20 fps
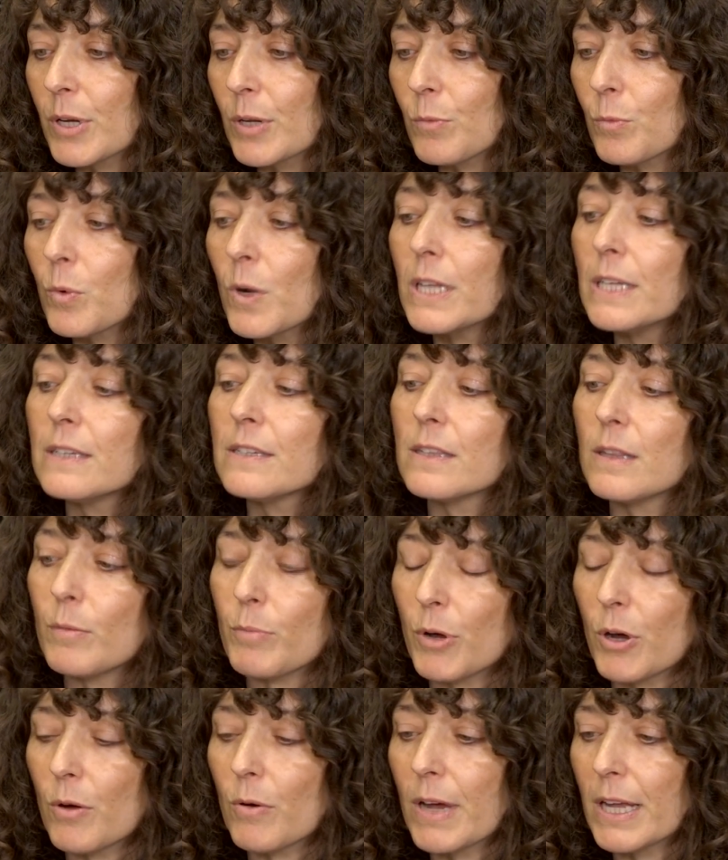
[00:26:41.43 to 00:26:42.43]
but what is
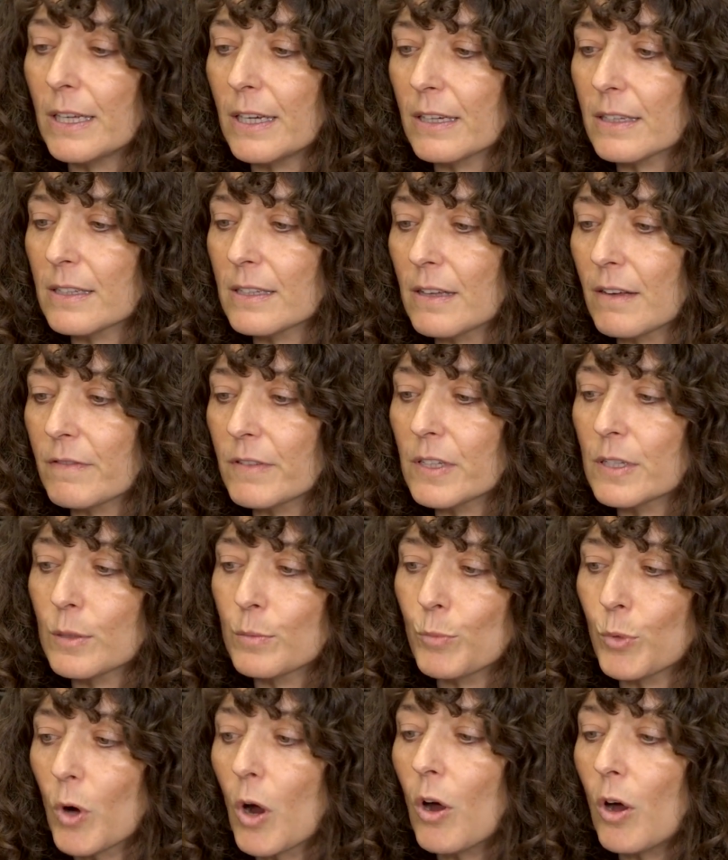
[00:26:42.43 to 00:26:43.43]
the poetics of
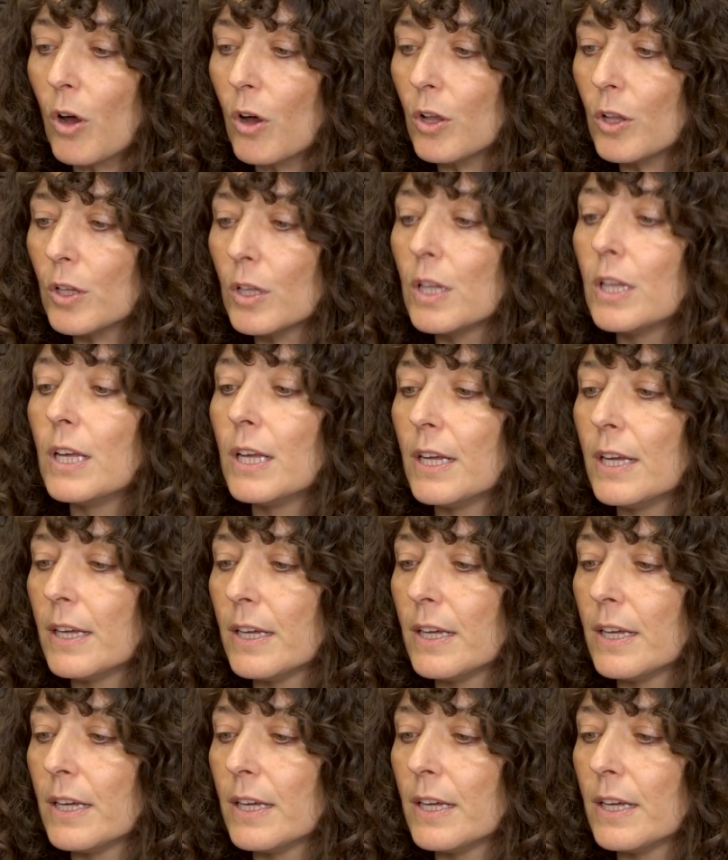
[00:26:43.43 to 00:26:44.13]
sprawl?